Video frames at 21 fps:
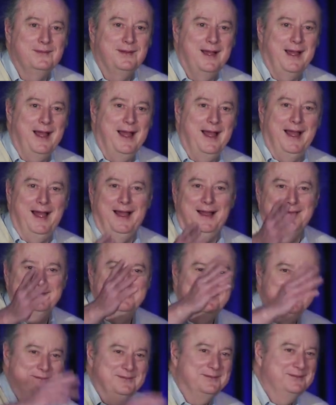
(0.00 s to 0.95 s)
Ah.
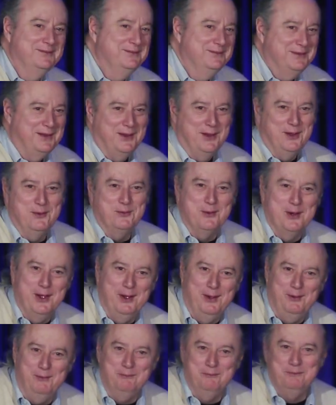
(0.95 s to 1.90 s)
Oh,
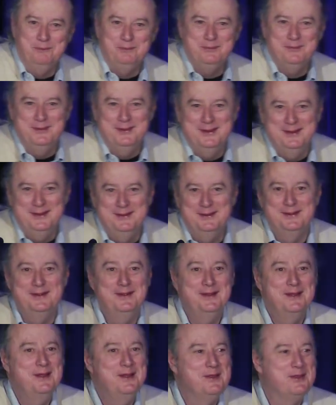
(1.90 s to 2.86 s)
well,
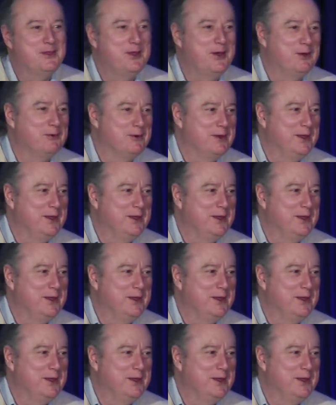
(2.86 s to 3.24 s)
thought